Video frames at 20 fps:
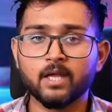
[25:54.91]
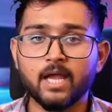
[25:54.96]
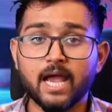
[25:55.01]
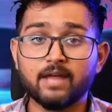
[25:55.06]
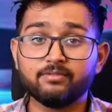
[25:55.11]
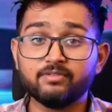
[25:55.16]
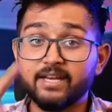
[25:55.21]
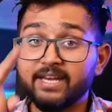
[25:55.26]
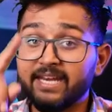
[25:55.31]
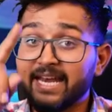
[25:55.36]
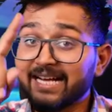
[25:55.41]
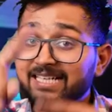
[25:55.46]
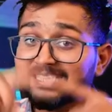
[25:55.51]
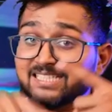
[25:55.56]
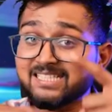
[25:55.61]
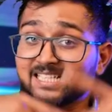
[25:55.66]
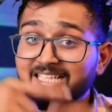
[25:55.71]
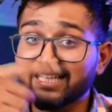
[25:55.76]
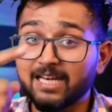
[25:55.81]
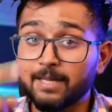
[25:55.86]
And the
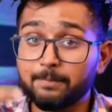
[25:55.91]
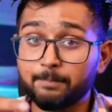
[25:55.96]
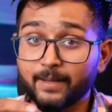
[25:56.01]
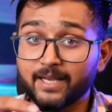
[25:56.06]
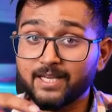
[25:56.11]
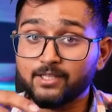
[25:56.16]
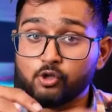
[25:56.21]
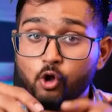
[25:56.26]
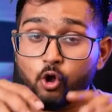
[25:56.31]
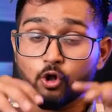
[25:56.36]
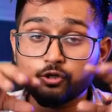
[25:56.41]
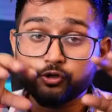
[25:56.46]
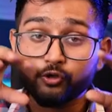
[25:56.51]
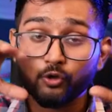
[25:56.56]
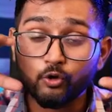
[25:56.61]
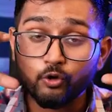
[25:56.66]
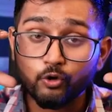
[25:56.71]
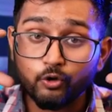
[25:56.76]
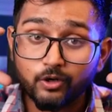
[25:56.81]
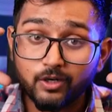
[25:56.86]
next clip is
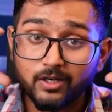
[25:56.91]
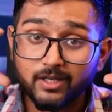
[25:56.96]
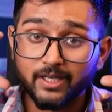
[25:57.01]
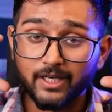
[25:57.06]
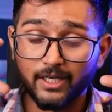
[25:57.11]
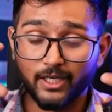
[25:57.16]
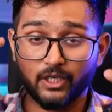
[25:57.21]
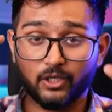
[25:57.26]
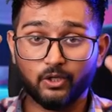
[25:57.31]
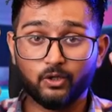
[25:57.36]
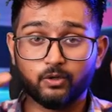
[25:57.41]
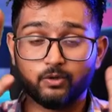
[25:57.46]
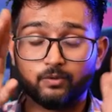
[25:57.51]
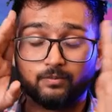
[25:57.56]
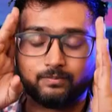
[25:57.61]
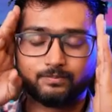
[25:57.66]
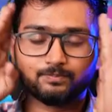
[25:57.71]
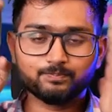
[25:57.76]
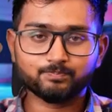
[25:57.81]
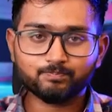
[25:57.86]
also,
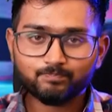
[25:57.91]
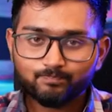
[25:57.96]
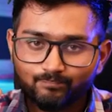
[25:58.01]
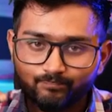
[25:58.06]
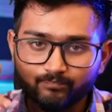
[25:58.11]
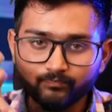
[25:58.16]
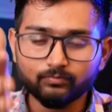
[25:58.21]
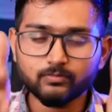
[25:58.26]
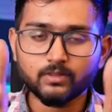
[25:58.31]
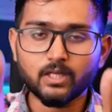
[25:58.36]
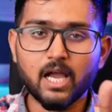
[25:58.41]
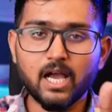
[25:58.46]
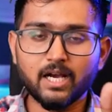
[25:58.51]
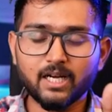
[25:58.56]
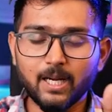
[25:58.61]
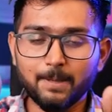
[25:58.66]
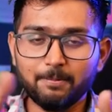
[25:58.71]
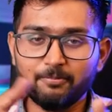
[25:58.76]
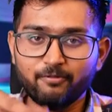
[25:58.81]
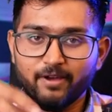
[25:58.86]
a
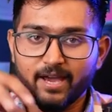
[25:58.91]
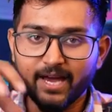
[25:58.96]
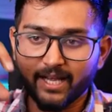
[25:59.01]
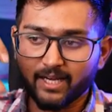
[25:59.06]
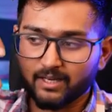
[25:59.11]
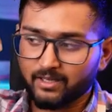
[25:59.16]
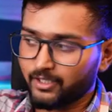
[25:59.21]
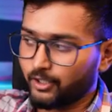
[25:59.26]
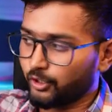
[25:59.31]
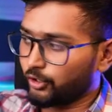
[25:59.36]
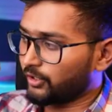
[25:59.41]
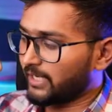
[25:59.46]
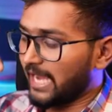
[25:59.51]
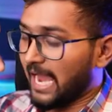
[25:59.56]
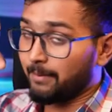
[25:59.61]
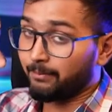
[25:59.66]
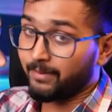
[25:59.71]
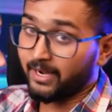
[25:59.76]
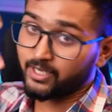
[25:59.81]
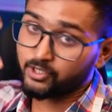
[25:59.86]
clip where,
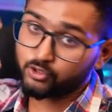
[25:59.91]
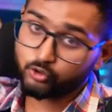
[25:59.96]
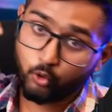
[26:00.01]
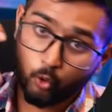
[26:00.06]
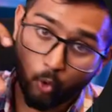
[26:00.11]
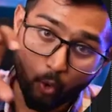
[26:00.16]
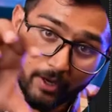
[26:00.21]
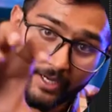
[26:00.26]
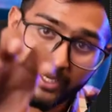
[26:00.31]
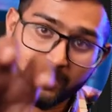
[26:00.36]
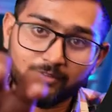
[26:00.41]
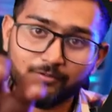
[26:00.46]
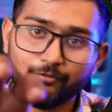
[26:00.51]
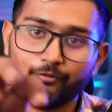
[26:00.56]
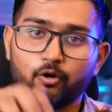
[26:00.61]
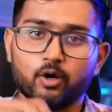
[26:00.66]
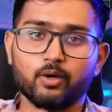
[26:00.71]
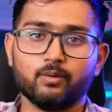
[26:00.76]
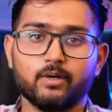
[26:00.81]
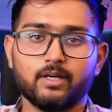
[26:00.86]
camera is going
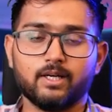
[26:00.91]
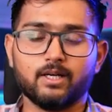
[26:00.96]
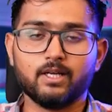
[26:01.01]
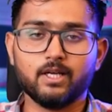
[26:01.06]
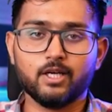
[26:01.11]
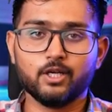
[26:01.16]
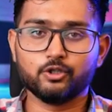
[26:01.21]
forward.